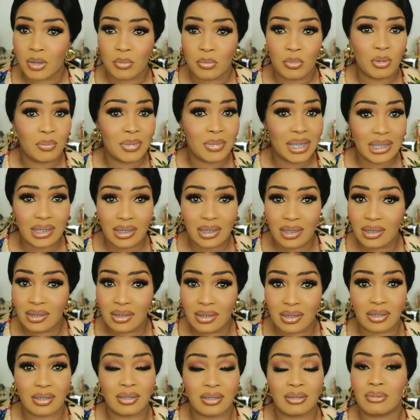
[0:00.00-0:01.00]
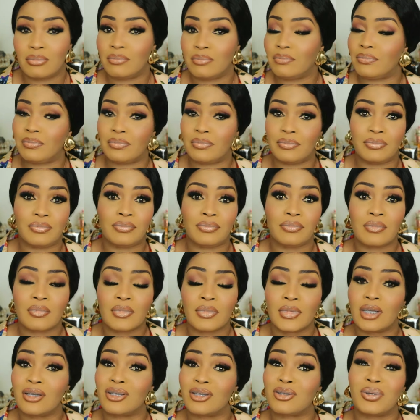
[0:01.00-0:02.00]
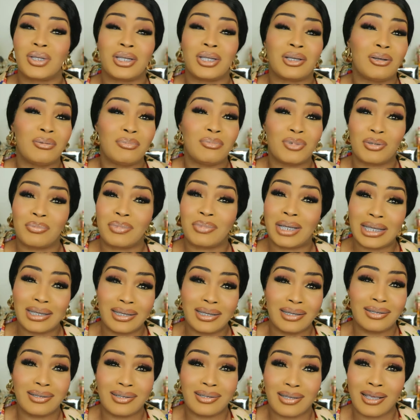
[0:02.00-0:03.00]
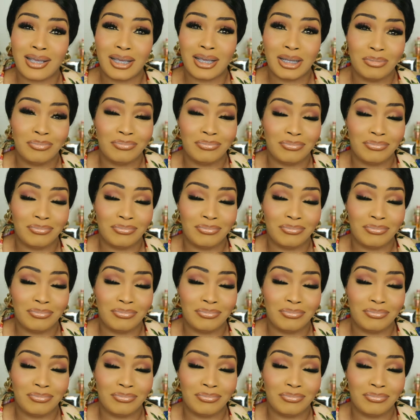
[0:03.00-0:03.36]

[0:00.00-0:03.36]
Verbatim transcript: But my kids, because uh-uh. when it comes to my kids, eh,